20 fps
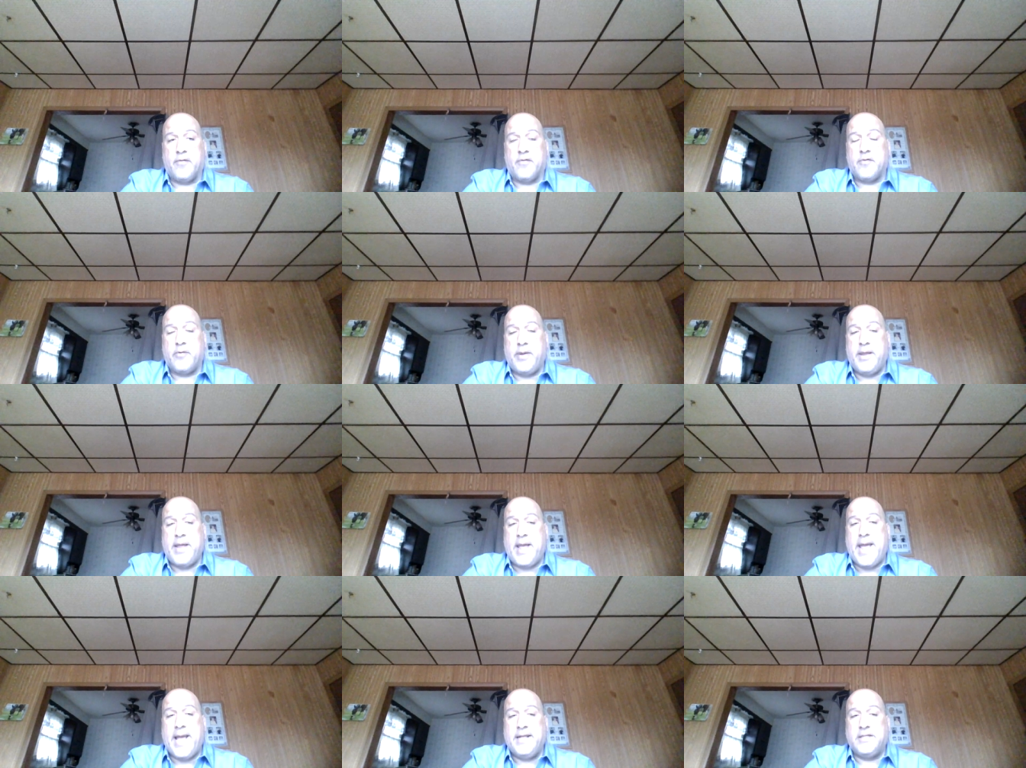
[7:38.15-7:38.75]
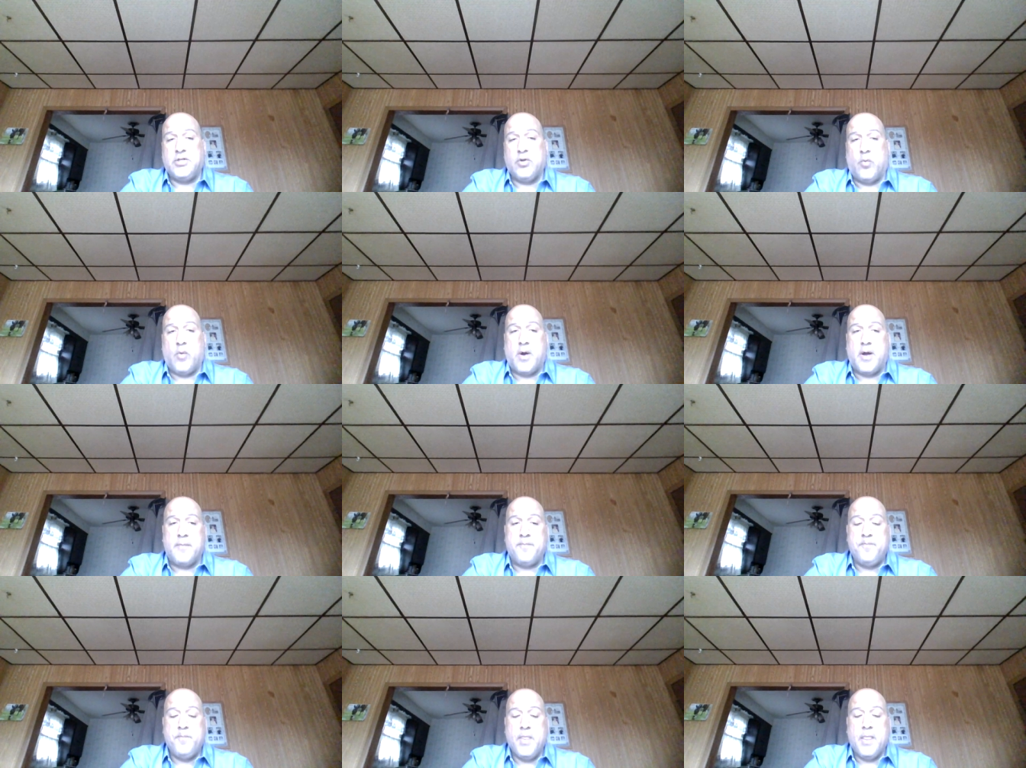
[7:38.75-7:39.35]
So
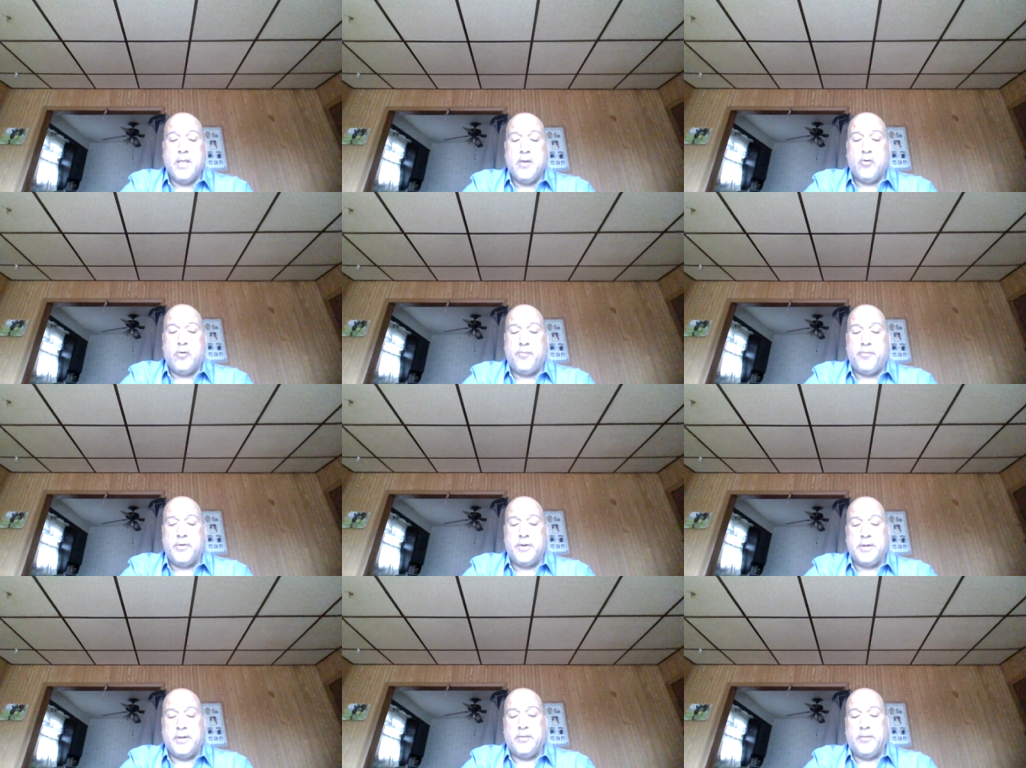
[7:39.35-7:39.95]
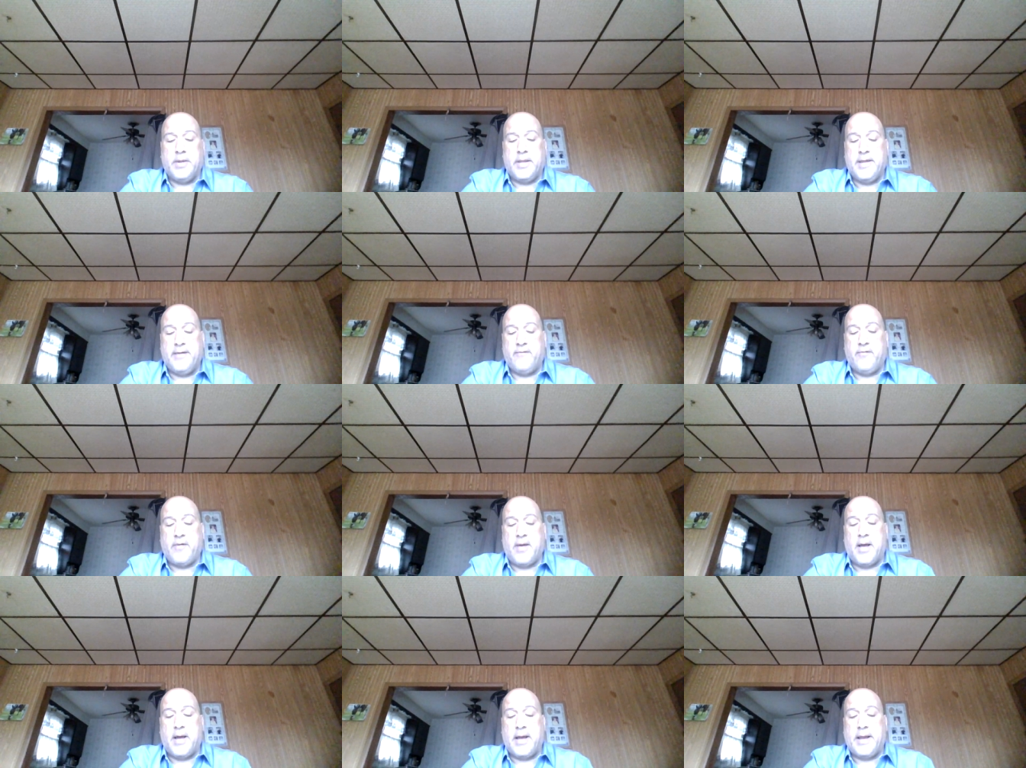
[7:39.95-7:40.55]
8-1, we'll
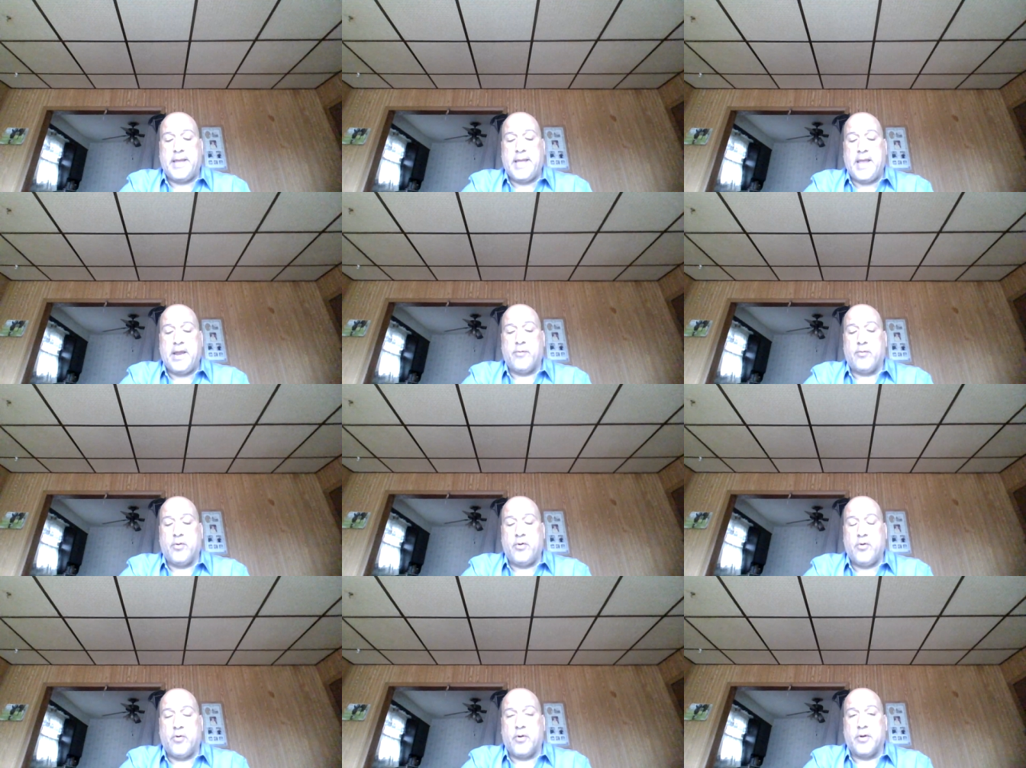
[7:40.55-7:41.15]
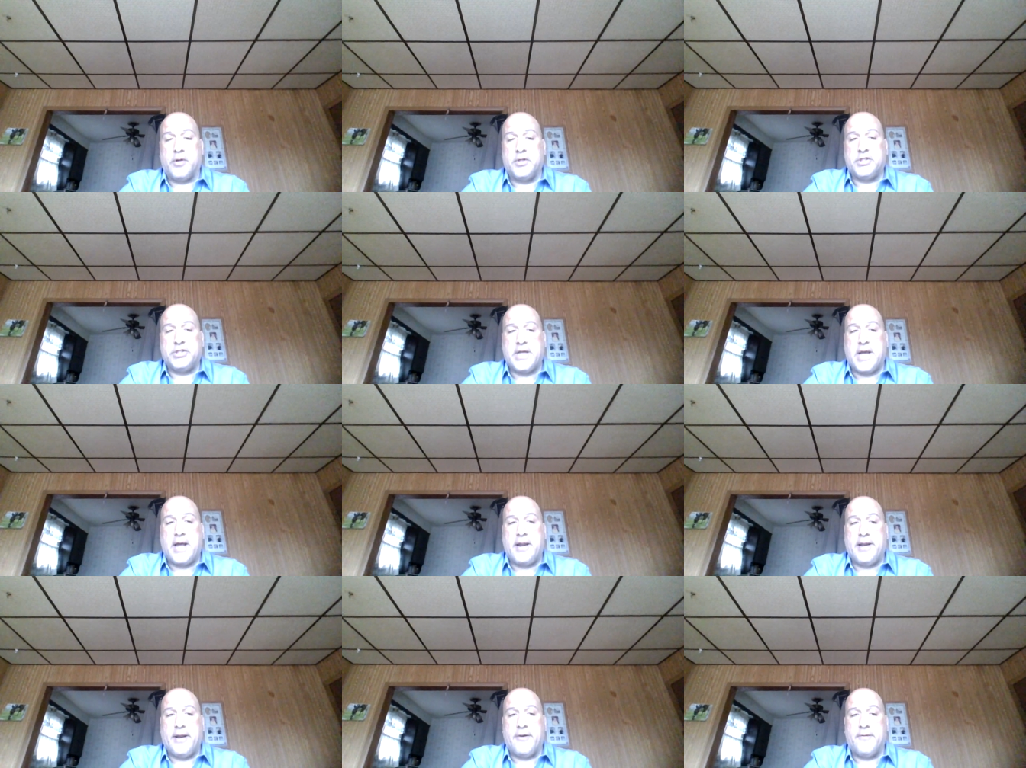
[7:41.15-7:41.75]
give Kangaroo Court a
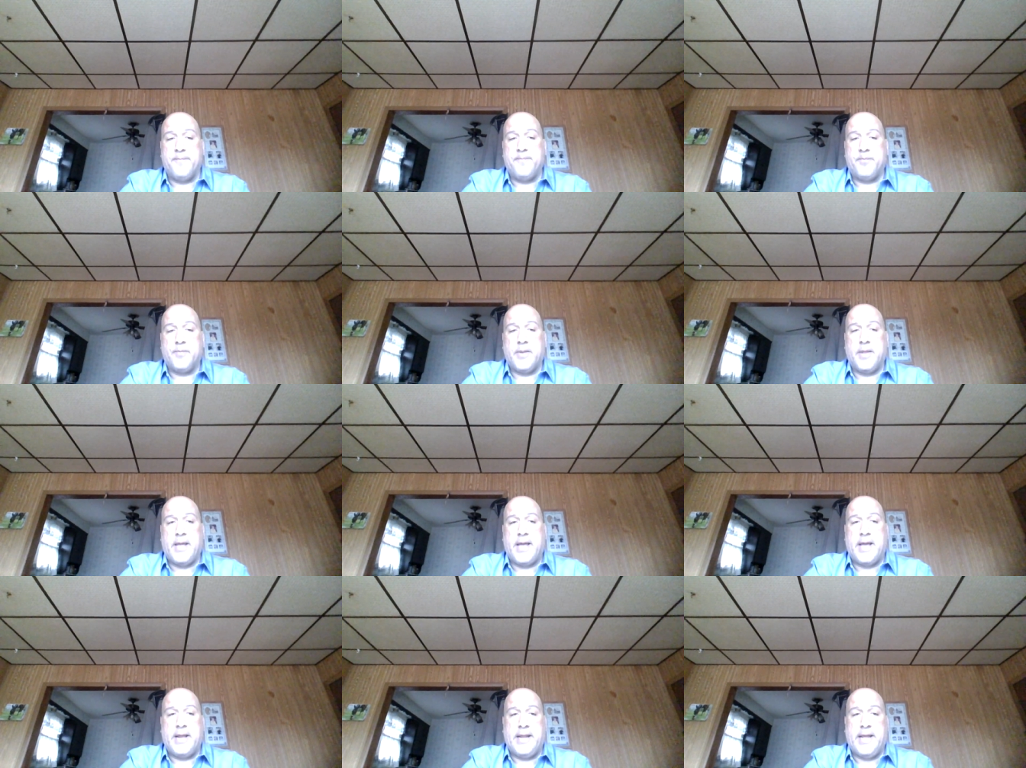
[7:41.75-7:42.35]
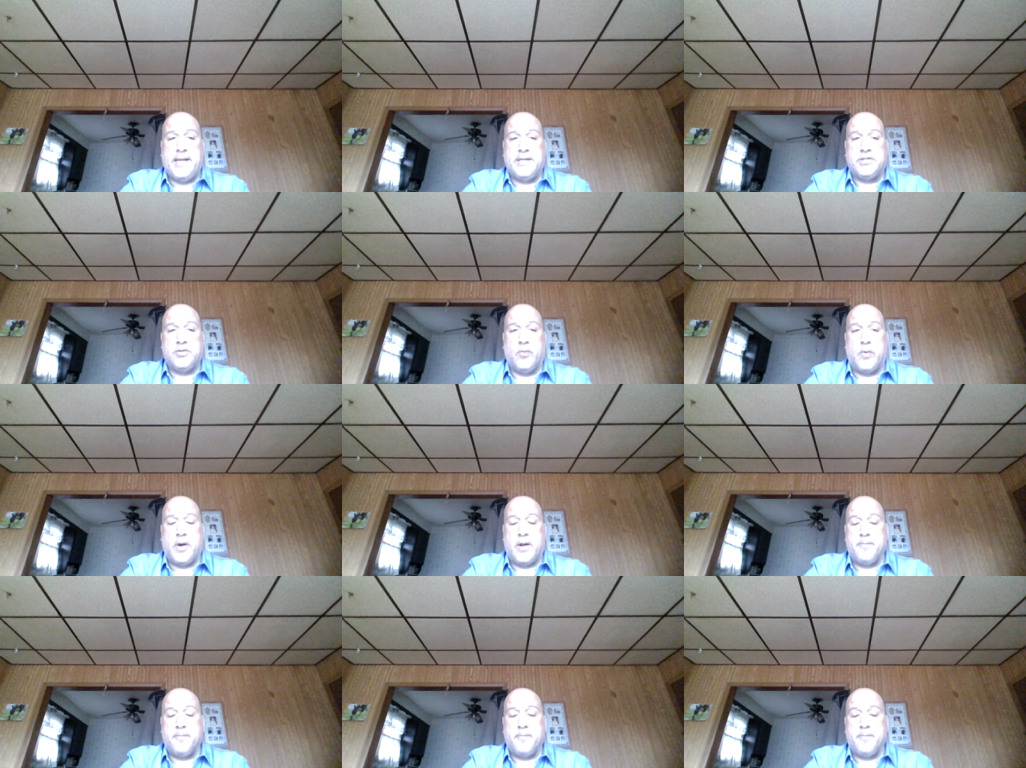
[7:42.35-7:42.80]
shot here at 8-1.